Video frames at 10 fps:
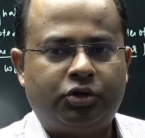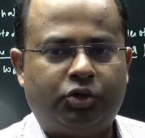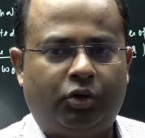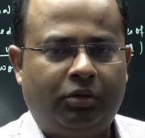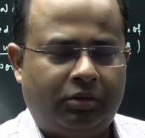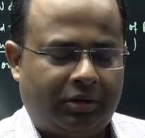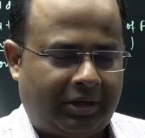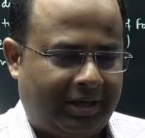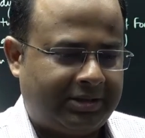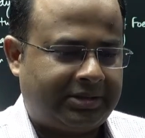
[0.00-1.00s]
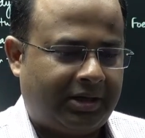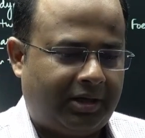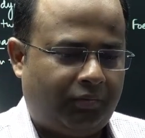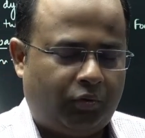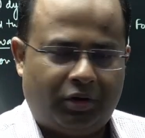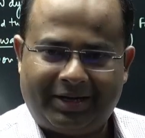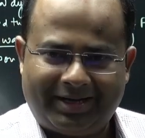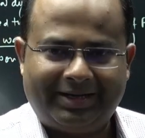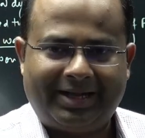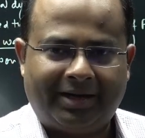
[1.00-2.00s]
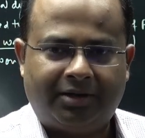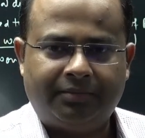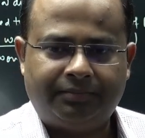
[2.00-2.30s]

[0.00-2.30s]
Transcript: So Rana Sanga wanted that